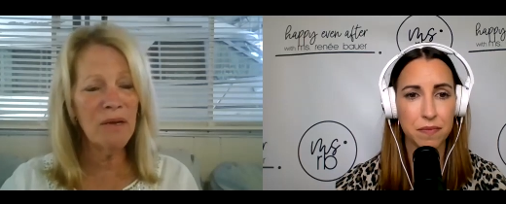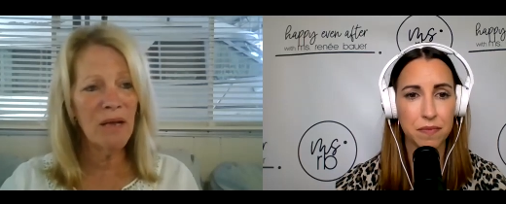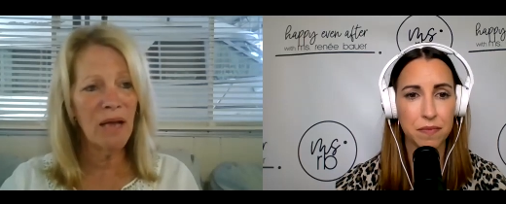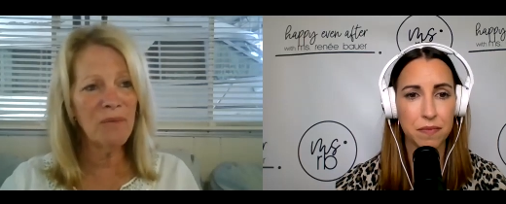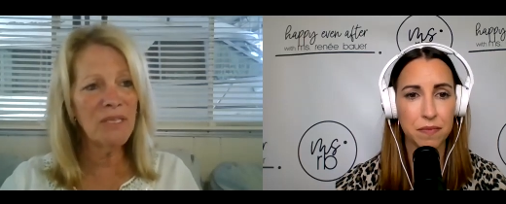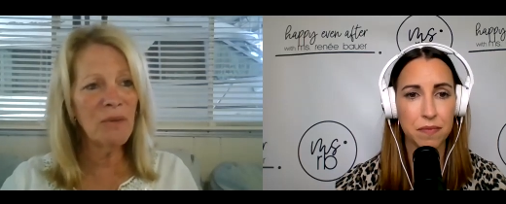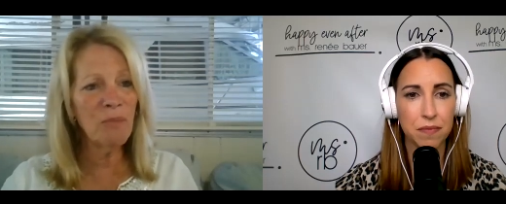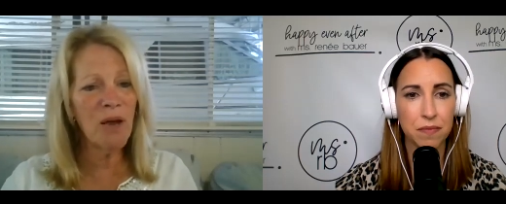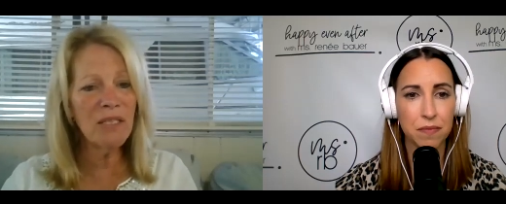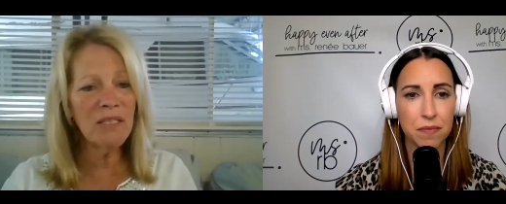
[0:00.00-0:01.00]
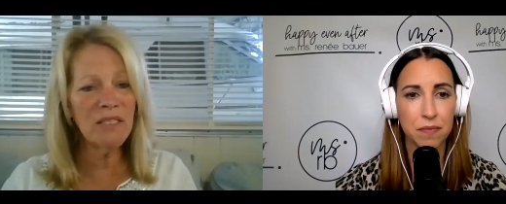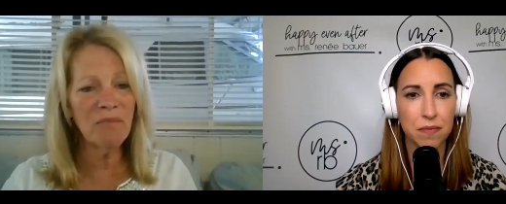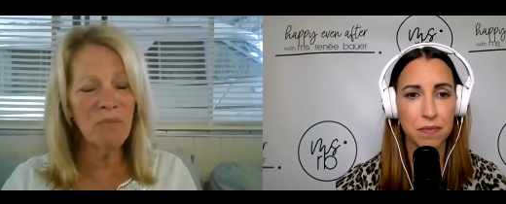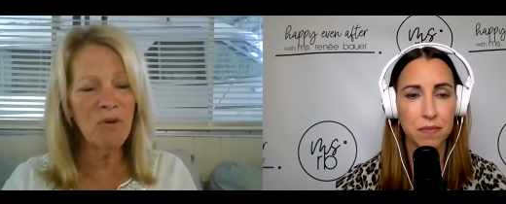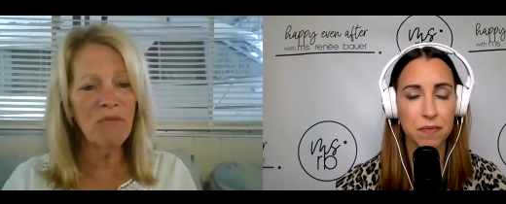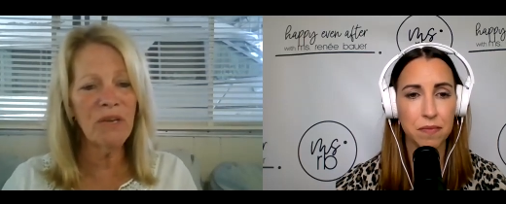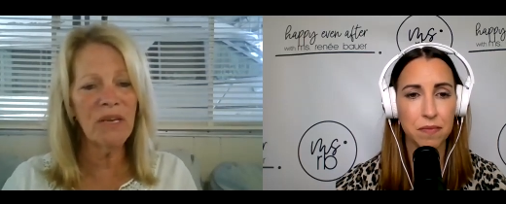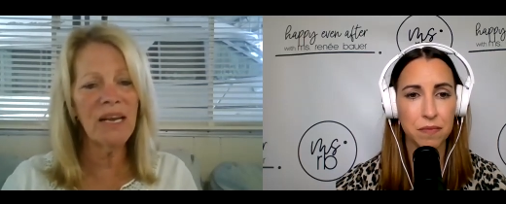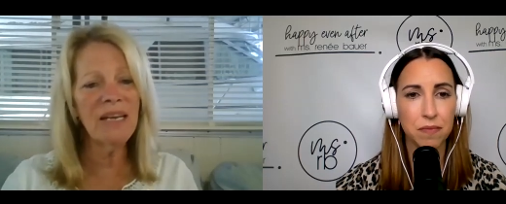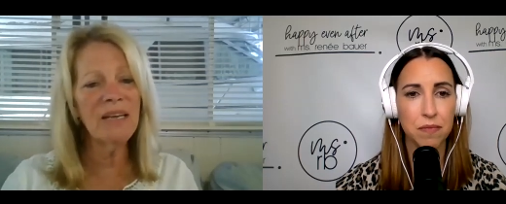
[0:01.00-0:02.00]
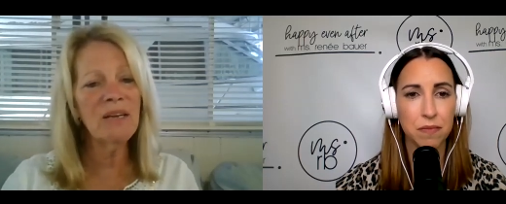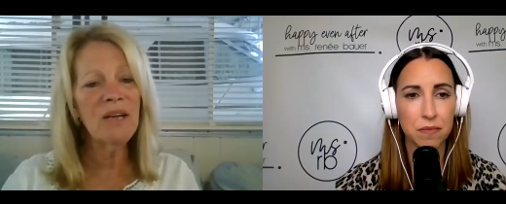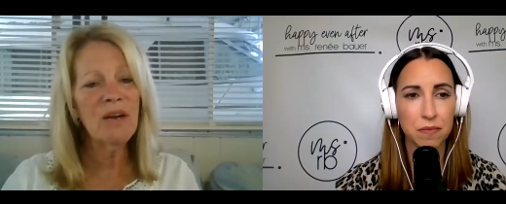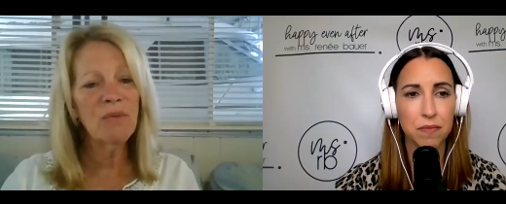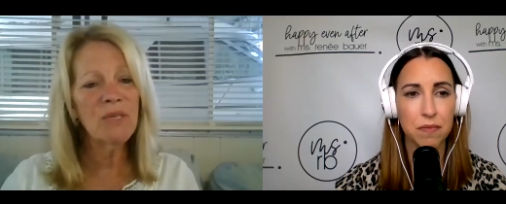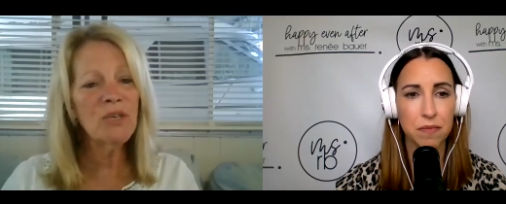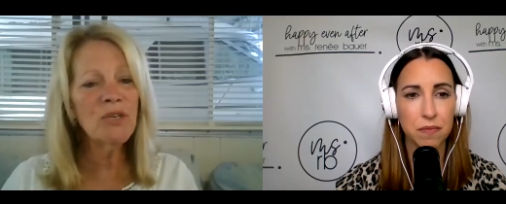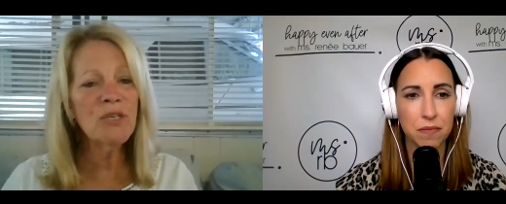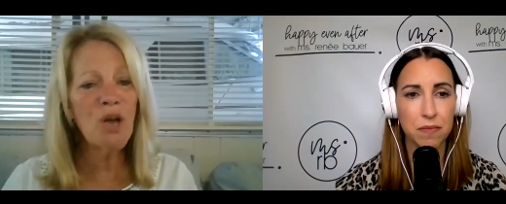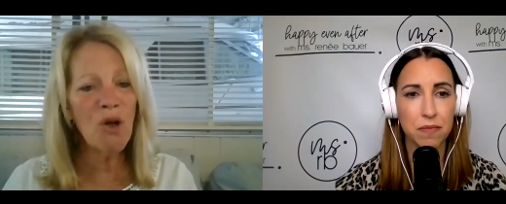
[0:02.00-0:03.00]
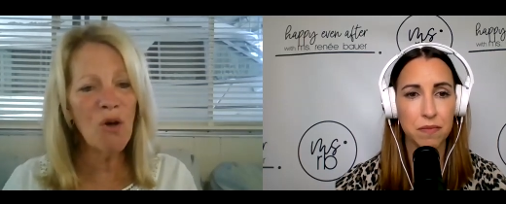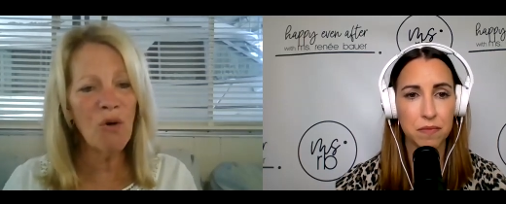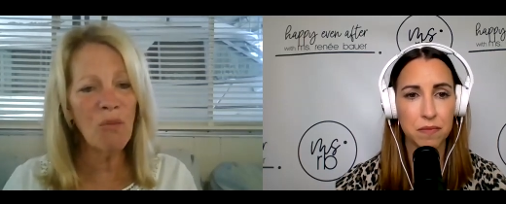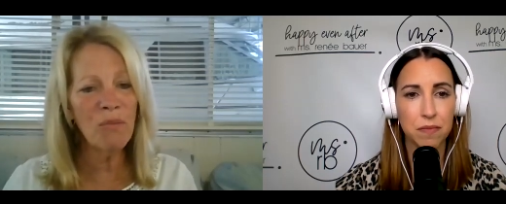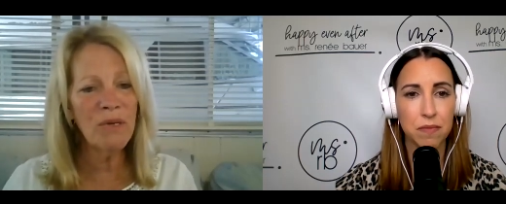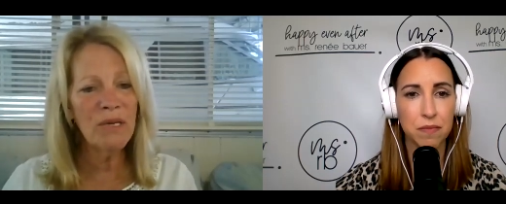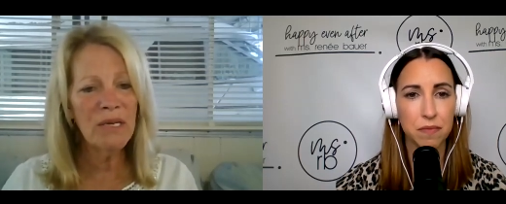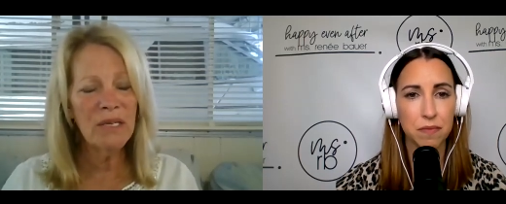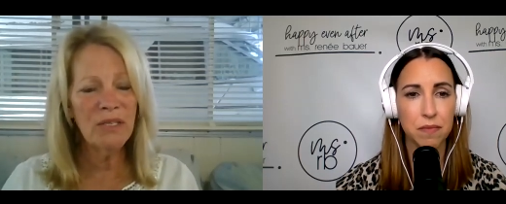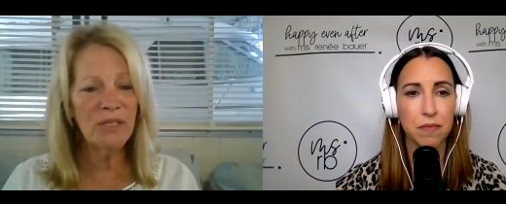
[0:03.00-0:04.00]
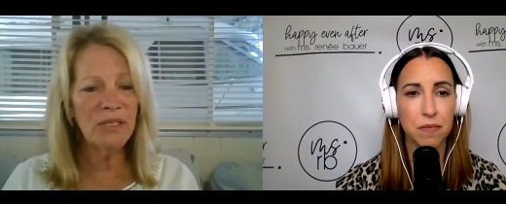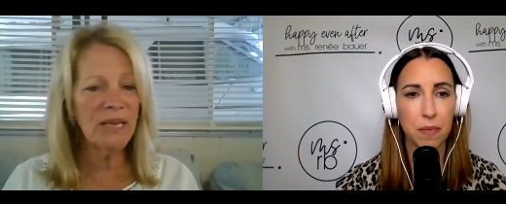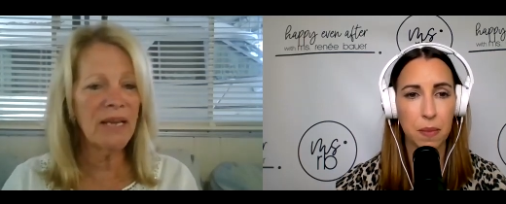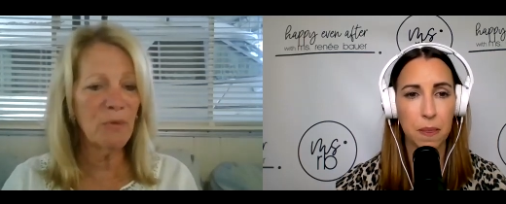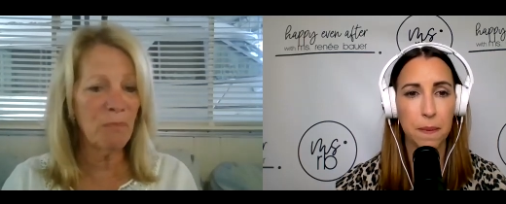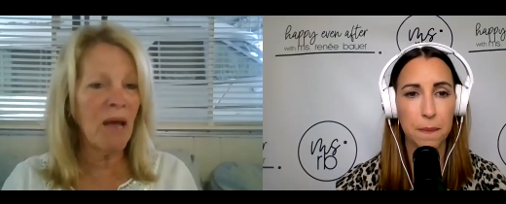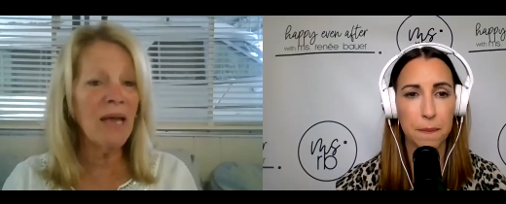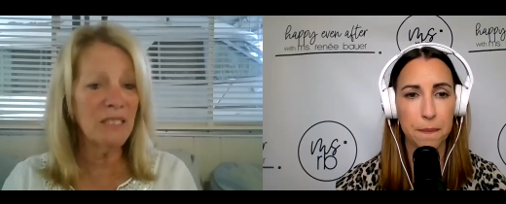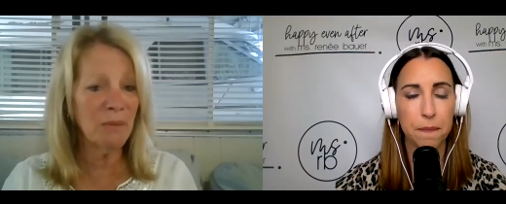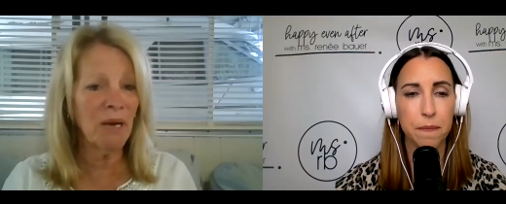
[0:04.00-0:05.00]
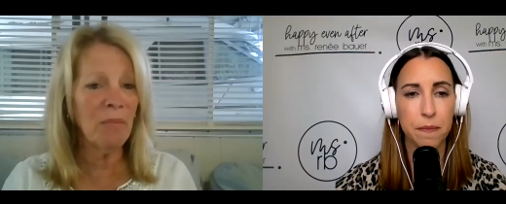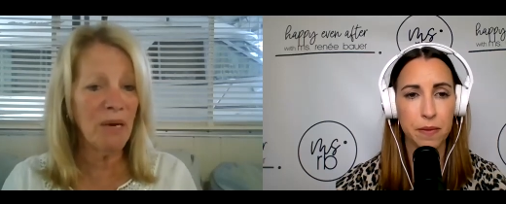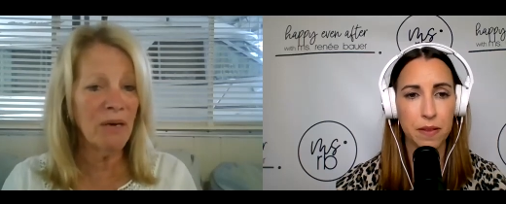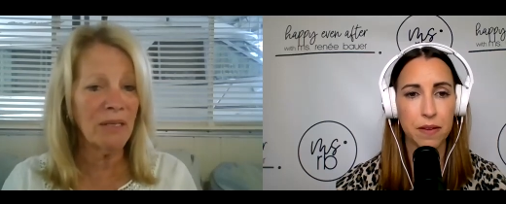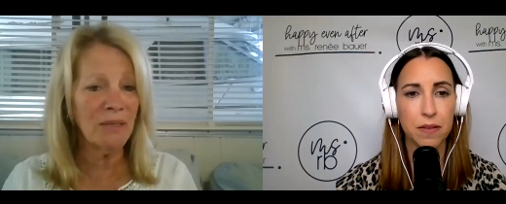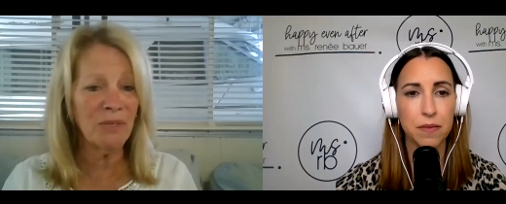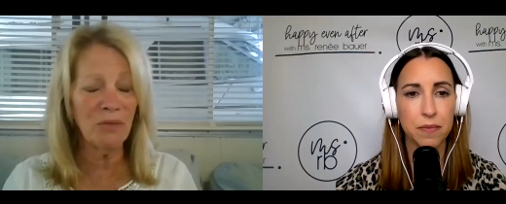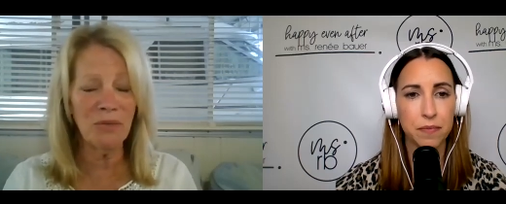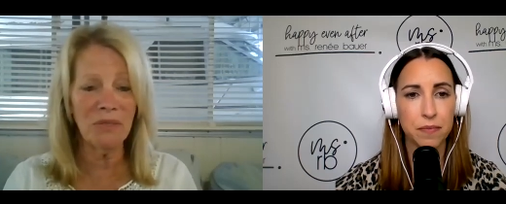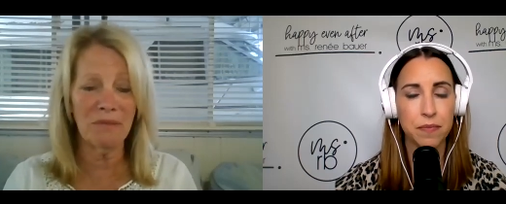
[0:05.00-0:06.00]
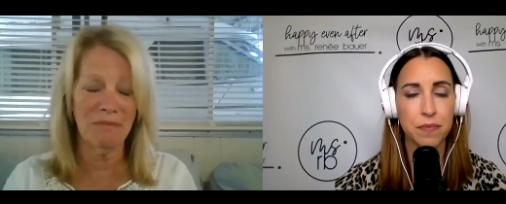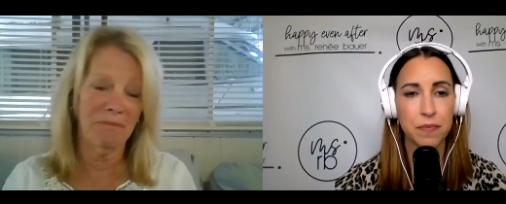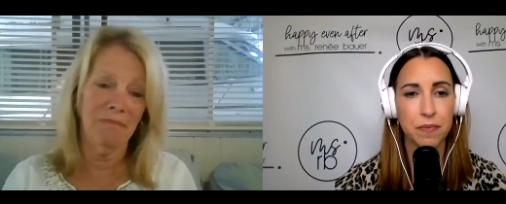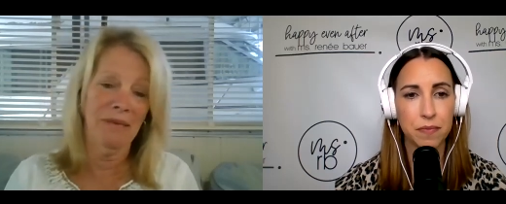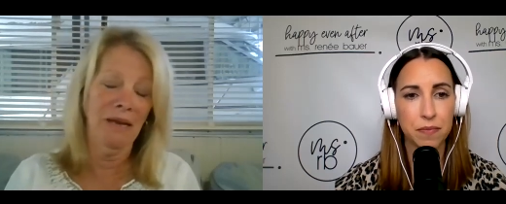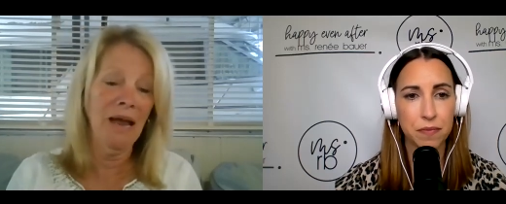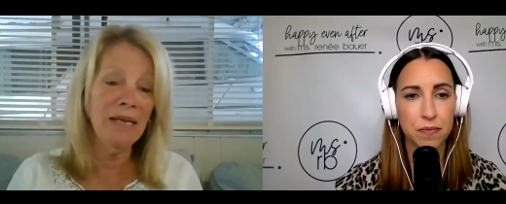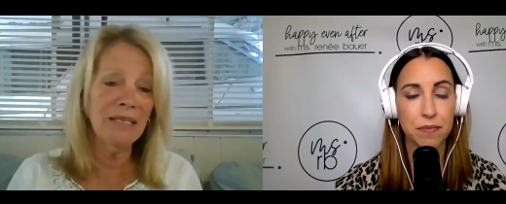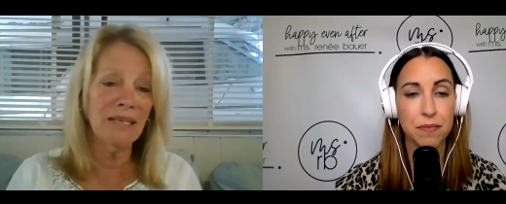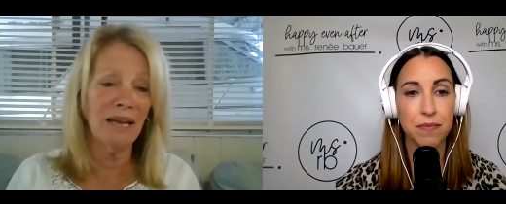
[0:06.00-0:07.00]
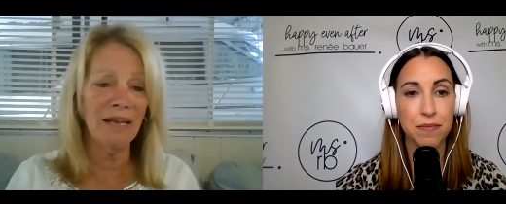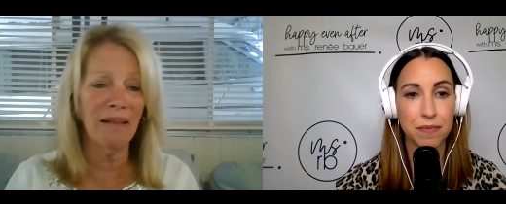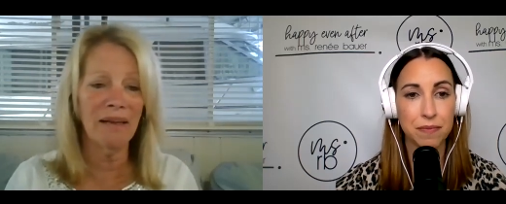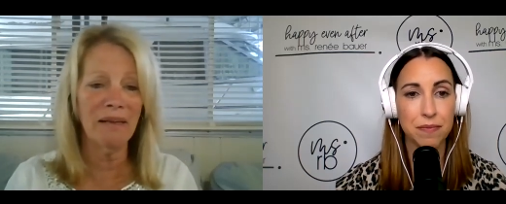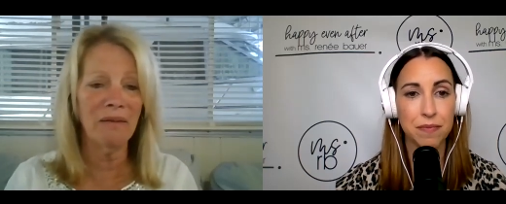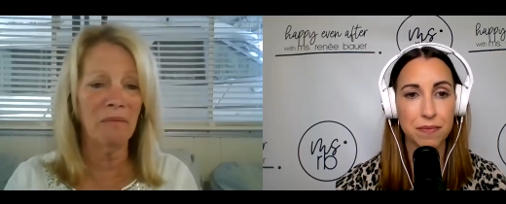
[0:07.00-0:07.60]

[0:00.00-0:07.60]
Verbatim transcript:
Speaker 1: I was in the process of moving and I had returned home to say goodbye to my parents, which was in hindsight like